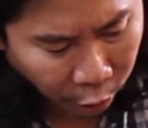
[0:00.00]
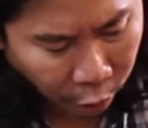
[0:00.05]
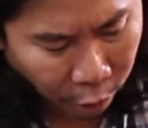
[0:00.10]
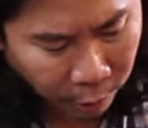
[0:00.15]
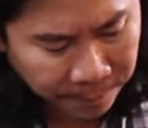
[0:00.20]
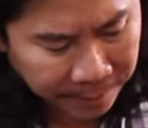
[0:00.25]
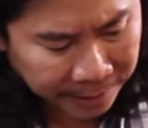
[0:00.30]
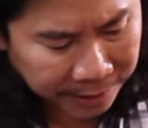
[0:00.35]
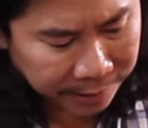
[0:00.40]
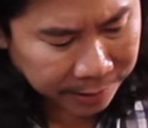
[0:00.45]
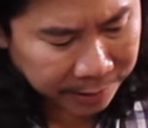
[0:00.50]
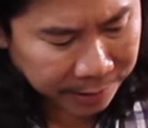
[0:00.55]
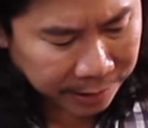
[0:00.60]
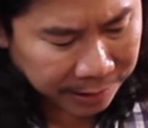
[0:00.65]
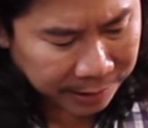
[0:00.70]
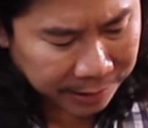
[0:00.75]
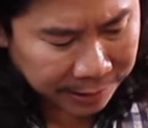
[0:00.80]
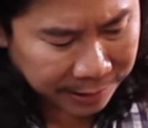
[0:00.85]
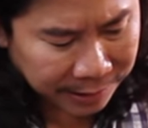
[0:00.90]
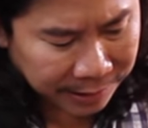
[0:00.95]
open
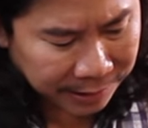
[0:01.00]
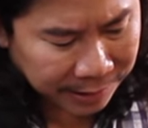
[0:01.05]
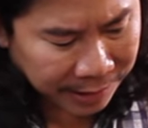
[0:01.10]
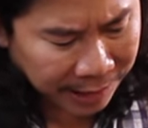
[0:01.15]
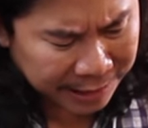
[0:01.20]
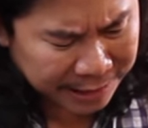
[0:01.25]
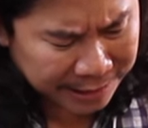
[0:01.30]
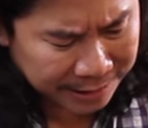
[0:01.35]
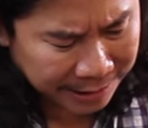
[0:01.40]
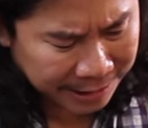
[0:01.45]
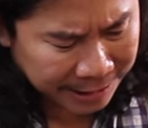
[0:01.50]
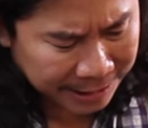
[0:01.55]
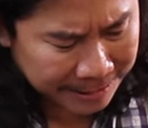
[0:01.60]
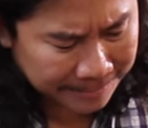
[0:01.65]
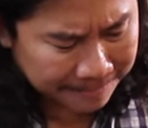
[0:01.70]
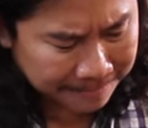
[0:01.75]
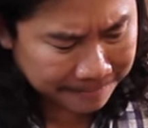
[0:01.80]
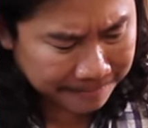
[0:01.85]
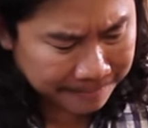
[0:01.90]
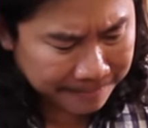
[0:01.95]
the latch
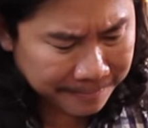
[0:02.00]
and